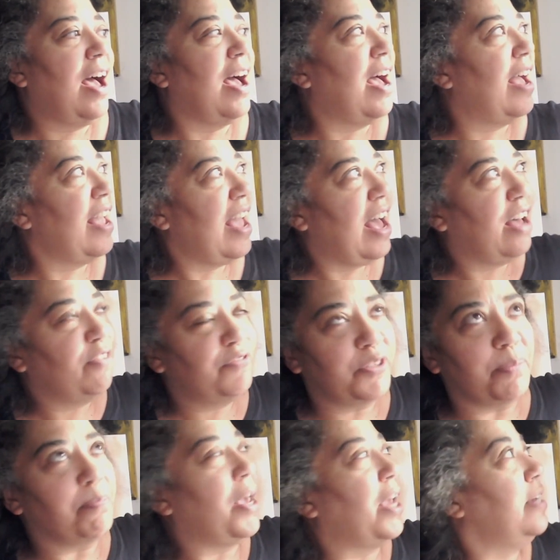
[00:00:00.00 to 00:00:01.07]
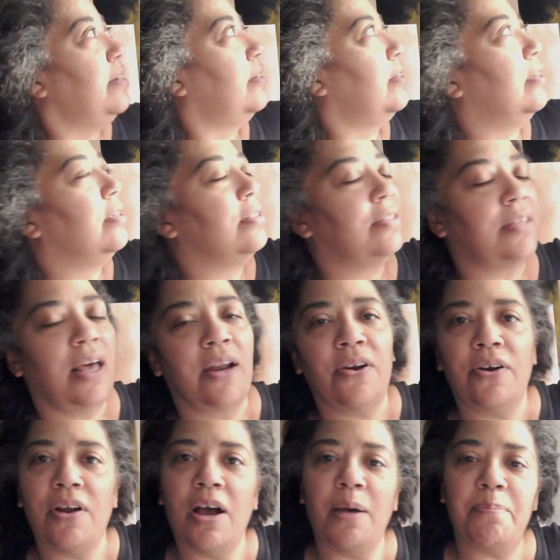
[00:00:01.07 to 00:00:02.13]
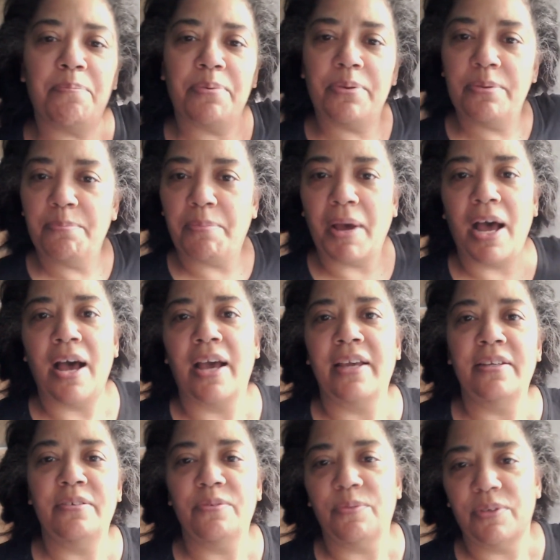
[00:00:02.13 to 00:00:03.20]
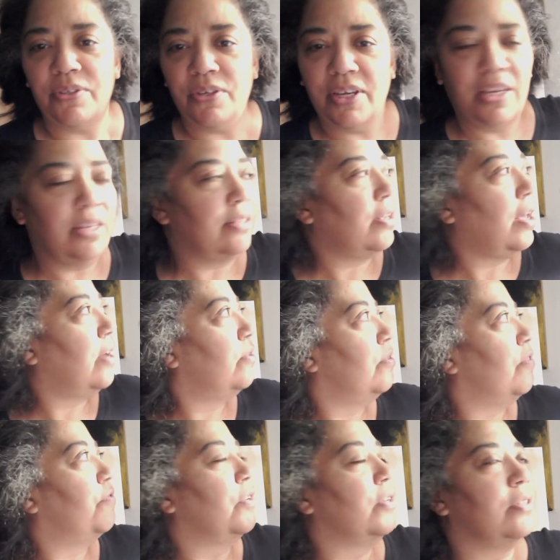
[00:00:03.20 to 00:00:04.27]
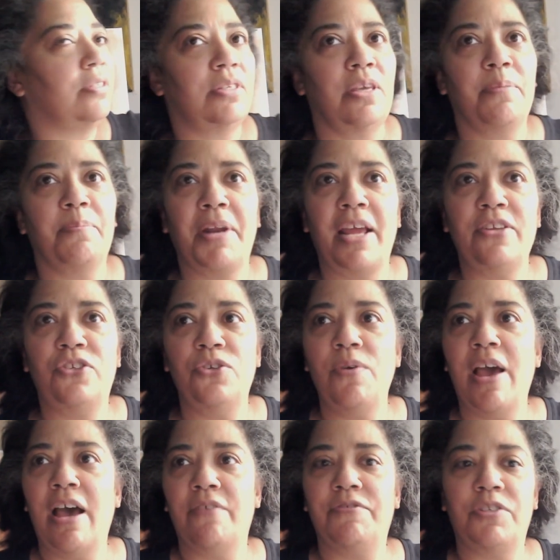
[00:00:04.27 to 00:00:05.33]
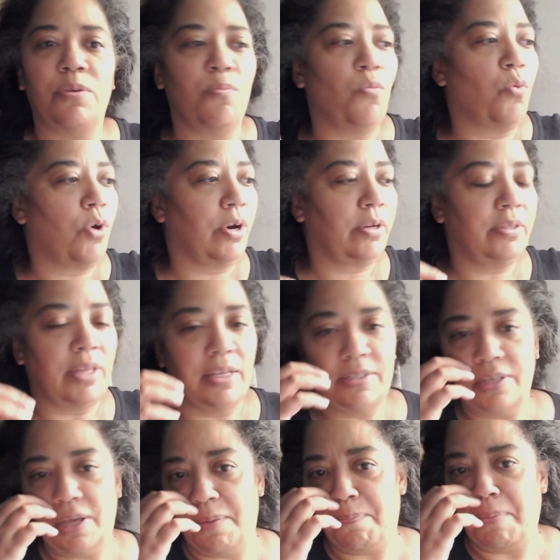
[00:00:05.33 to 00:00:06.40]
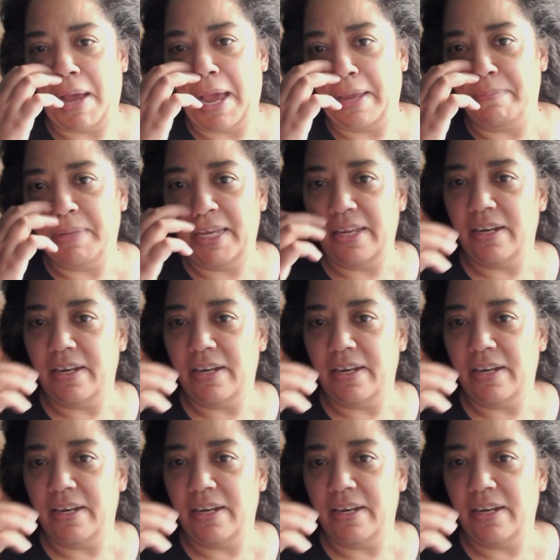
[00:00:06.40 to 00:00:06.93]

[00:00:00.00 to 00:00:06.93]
I have some paintings that are up behind. Well, I don't know if you can see them, but I do have some work that's up behind me.